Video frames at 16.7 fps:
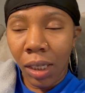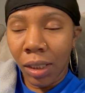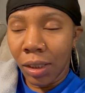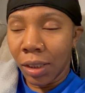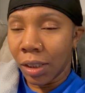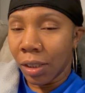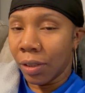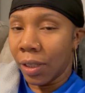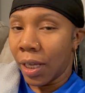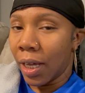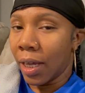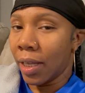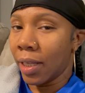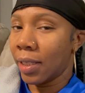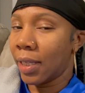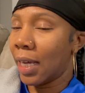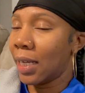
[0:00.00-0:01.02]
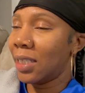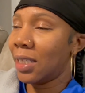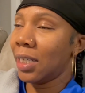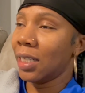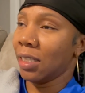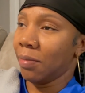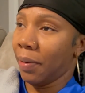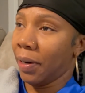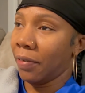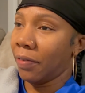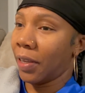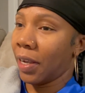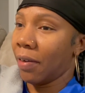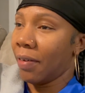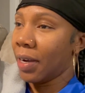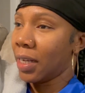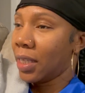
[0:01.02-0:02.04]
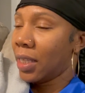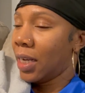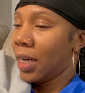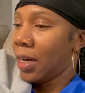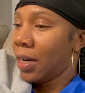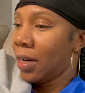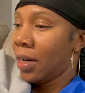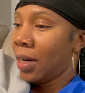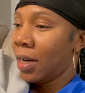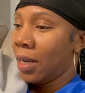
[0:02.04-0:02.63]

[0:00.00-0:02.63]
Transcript: So yeah, that's his birthday right there.